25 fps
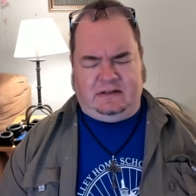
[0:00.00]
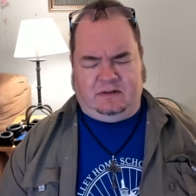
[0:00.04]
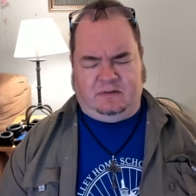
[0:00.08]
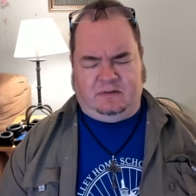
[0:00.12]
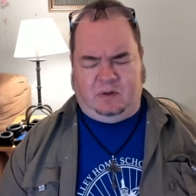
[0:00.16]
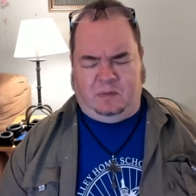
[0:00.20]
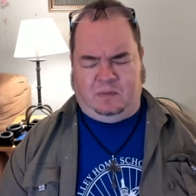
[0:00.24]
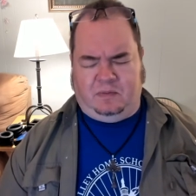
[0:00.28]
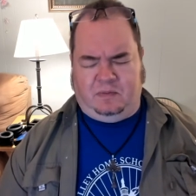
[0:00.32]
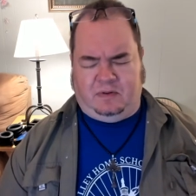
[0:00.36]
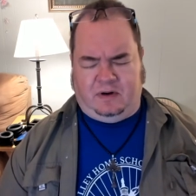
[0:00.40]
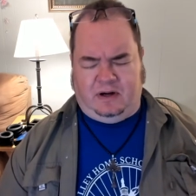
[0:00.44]

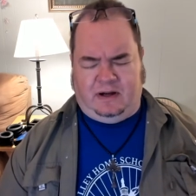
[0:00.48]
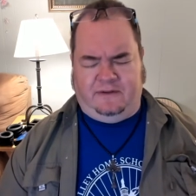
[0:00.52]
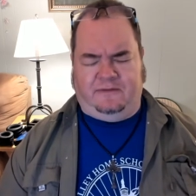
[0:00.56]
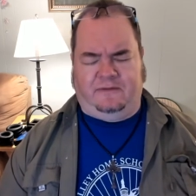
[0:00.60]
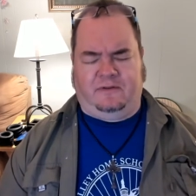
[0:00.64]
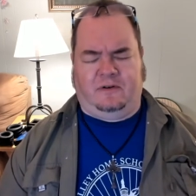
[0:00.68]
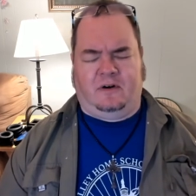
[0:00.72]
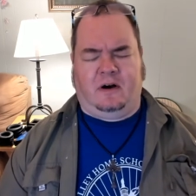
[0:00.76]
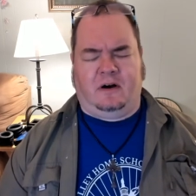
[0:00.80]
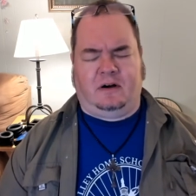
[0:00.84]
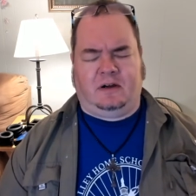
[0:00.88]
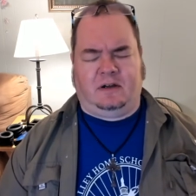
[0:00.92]
We pray
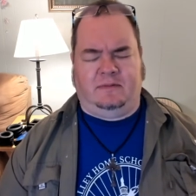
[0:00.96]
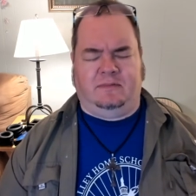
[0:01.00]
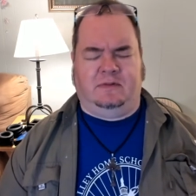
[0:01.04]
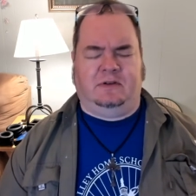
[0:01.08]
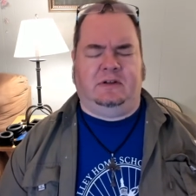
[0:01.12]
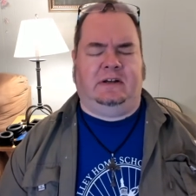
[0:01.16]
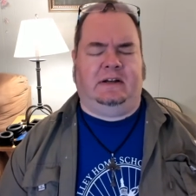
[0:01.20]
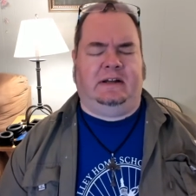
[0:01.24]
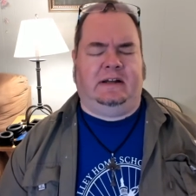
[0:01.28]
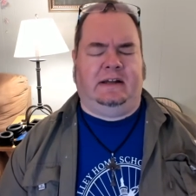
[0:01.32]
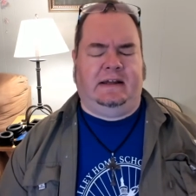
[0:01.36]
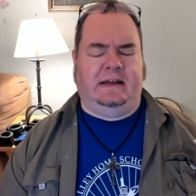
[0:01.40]
for our
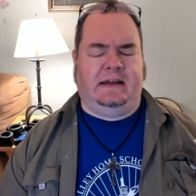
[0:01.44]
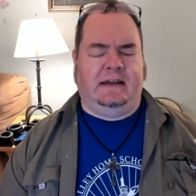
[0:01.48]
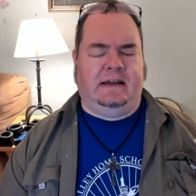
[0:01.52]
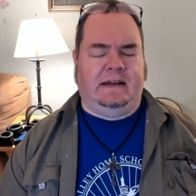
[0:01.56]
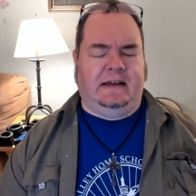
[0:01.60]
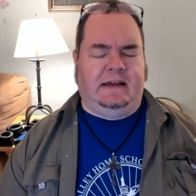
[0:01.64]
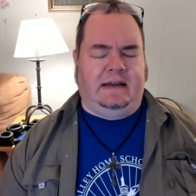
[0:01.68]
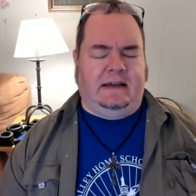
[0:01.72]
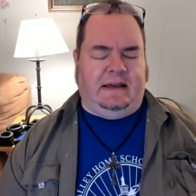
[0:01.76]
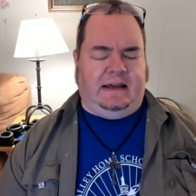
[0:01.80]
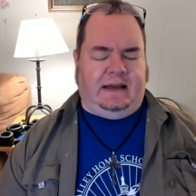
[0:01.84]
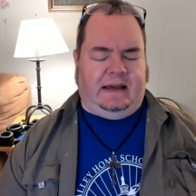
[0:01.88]
community
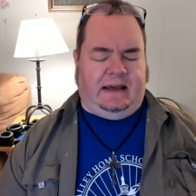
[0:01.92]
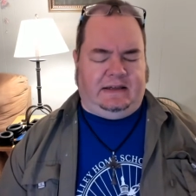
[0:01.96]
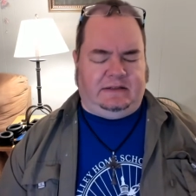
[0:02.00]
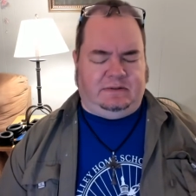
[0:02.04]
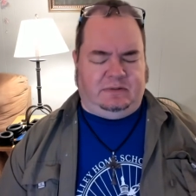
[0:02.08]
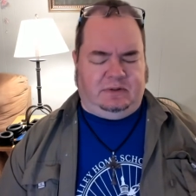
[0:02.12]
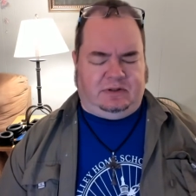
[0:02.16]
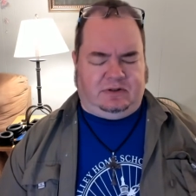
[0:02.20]
as we